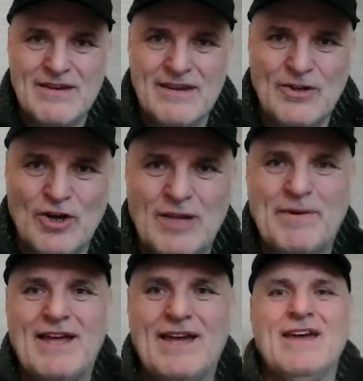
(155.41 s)
You know, it'll
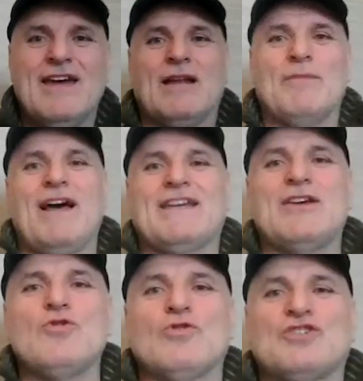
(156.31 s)
be like
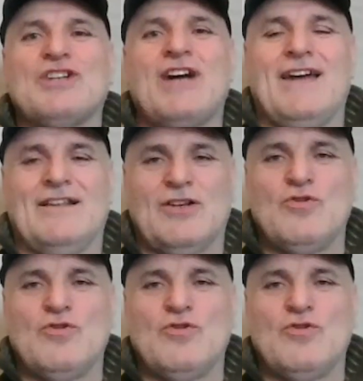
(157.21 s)
a young child,